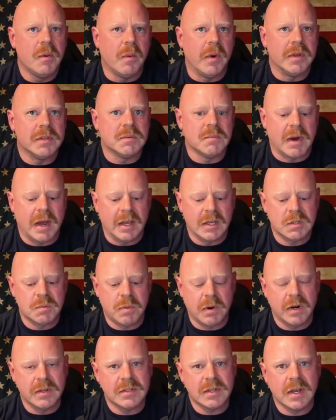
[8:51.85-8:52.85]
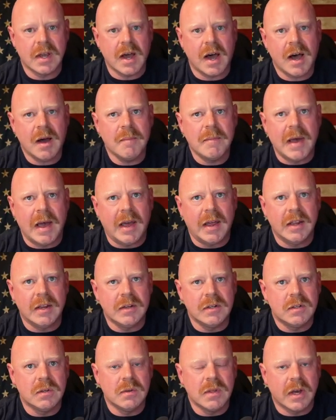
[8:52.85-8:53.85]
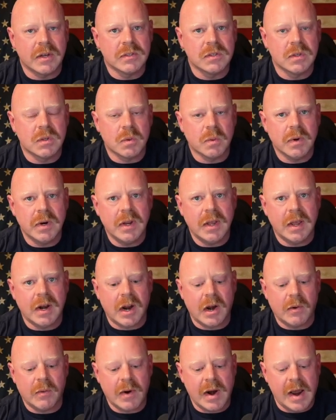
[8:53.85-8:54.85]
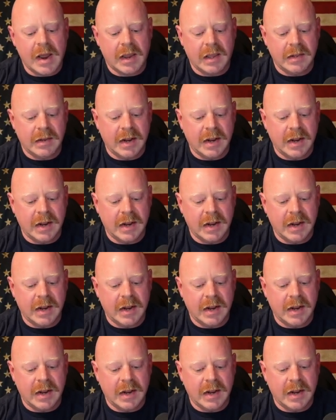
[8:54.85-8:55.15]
was my experience in combat in 2003 in Iraq.